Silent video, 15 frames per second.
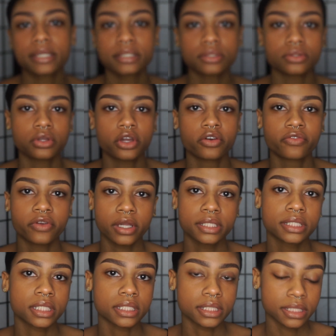Studio Fix
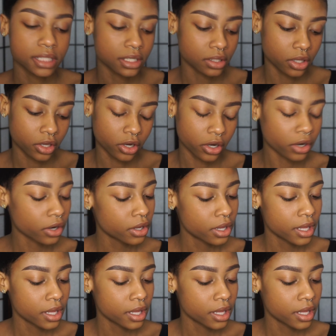Concealer.